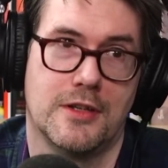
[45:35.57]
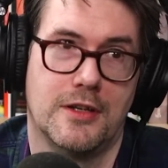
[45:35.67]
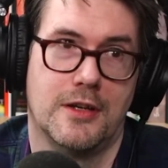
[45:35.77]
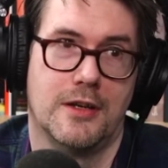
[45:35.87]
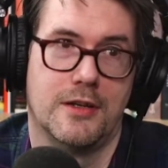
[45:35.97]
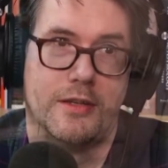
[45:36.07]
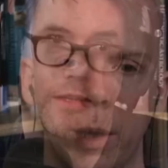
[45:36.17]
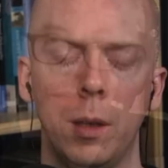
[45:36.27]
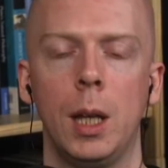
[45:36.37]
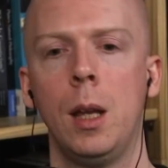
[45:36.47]
Mm,
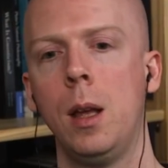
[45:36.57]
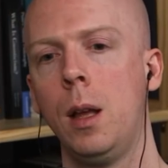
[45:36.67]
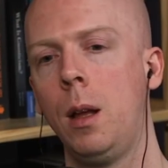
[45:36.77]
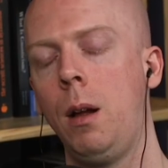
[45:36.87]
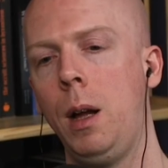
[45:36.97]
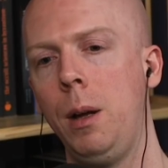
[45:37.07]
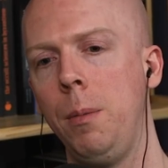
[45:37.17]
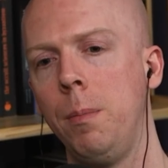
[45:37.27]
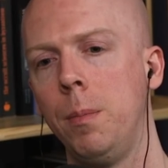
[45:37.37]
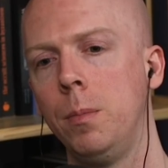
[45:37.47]
okay.
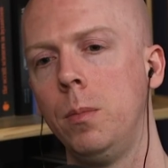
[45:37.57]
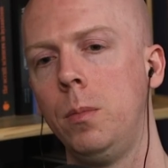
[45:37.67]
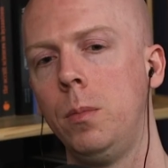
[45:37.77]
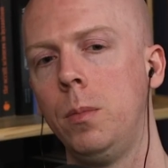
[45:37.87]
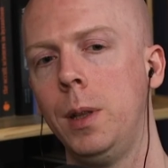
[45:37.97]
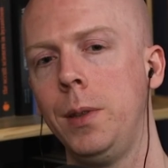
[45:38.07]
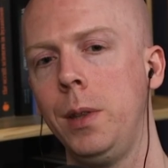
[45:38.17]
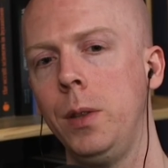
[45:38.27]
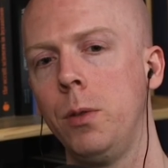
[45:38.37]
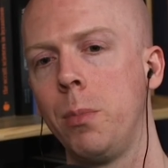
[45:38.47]
Um, let's see.